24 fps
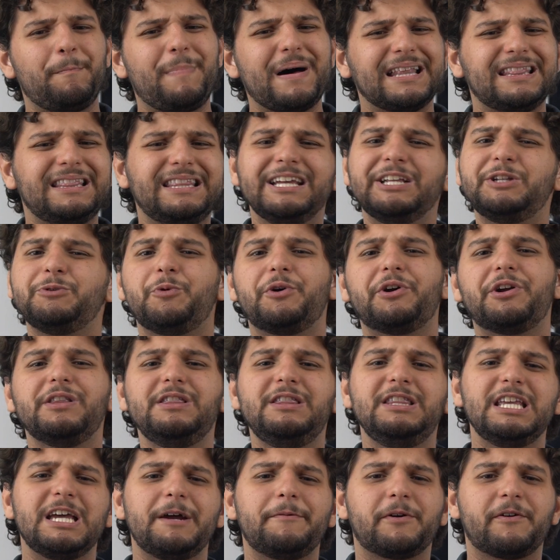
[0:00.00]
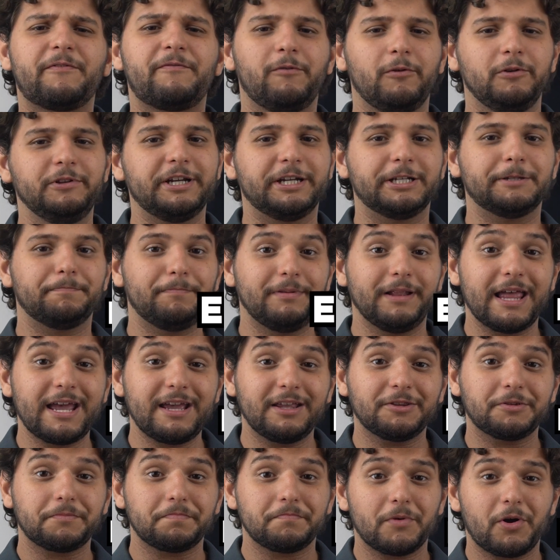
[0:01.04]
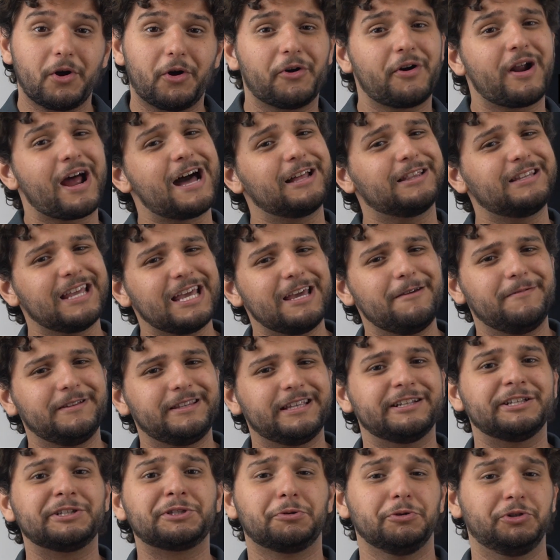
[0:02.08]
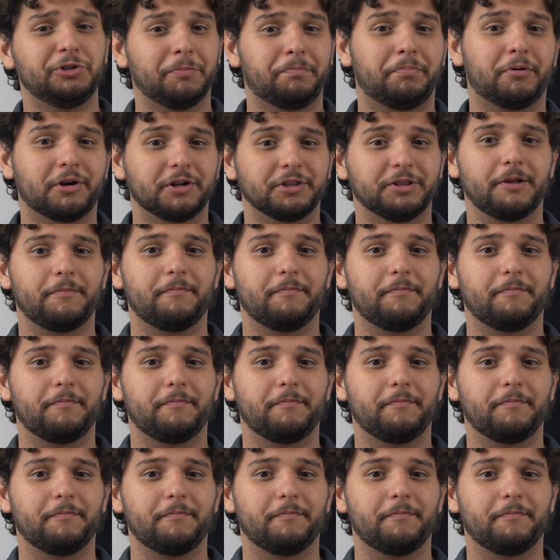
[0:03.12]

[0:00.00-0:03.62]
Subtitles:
but these were never fully explained or had evidence to support